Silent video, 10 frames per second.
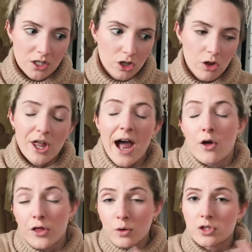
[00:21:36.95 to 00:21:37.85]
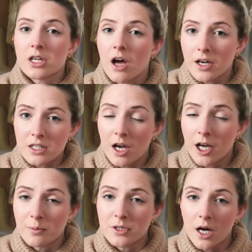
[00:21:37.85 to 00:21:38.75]
So those are the kind of
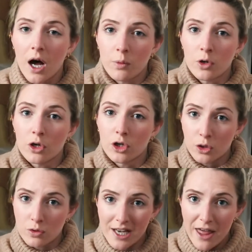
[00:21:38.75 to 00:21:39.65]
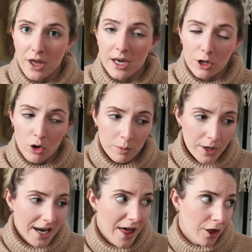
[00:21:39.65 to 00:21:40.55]
times that I will use leather and
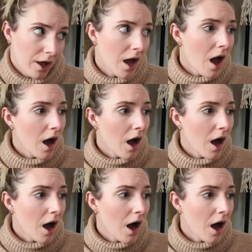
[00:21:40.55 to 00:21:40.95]
incorporate leather.